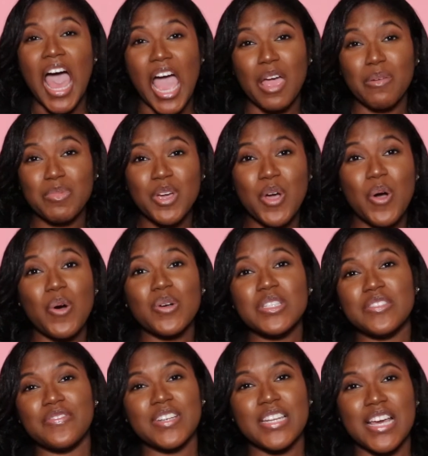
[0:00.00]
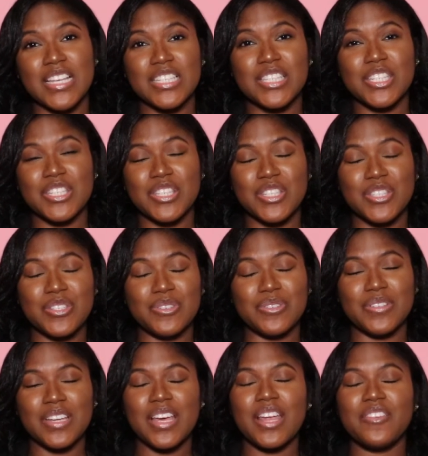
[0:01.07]
I'm your host Vanessa
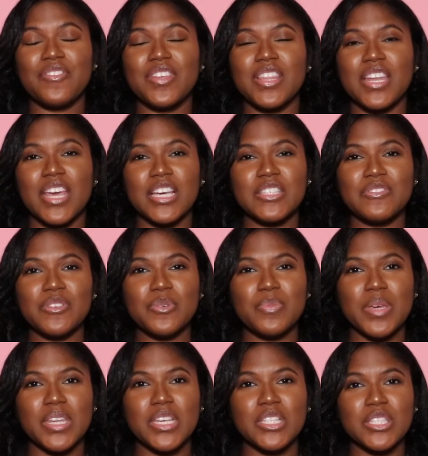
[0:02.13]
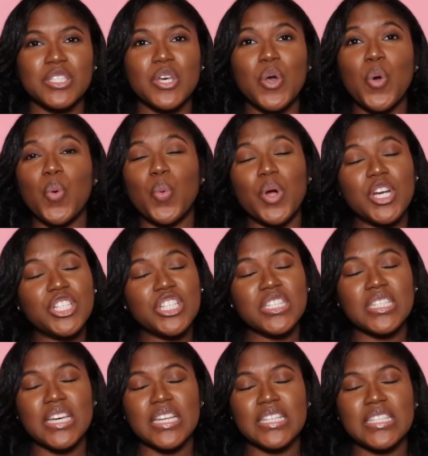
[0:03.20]
Statute and for the next few minutes we're
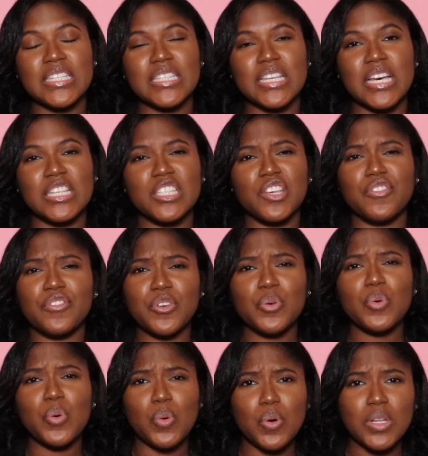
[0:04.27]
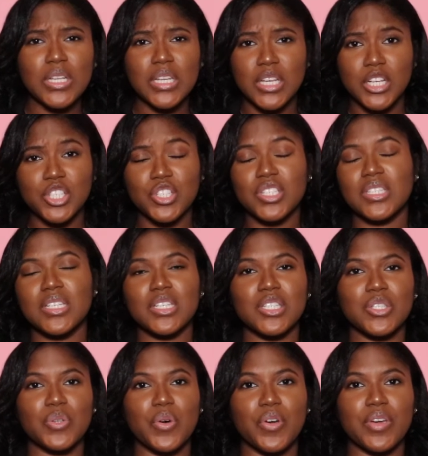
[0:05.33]
just going to discuss a few cool and interesting
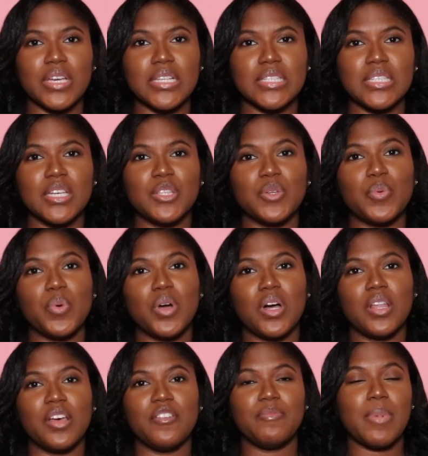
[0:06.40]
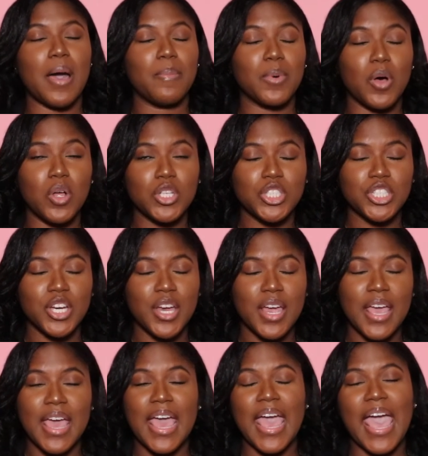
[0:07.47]
stories in the world of pop culture
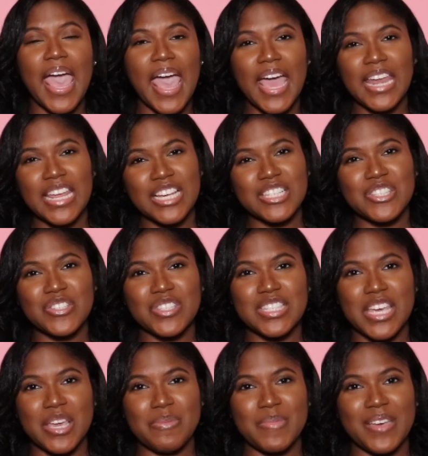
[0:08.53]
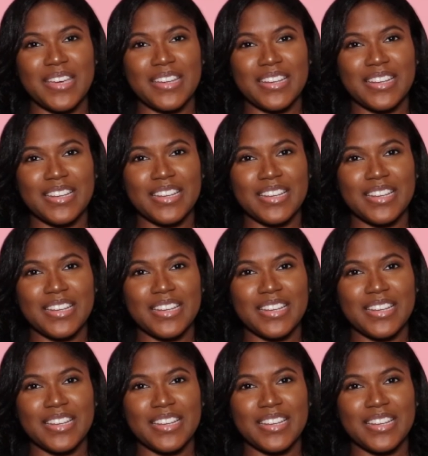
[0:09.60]
and entertainment.